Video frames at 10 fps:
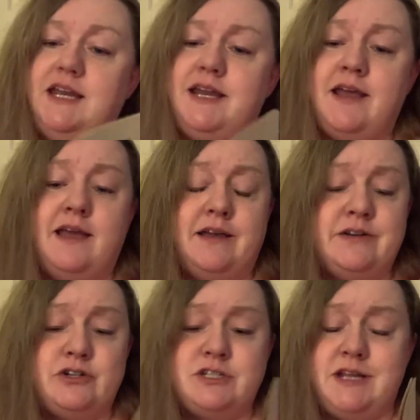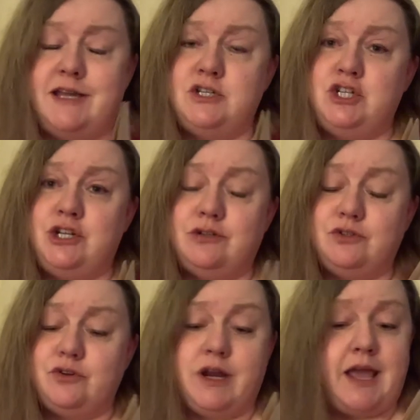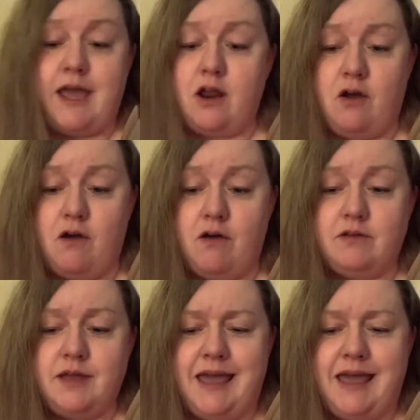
did not understand children at all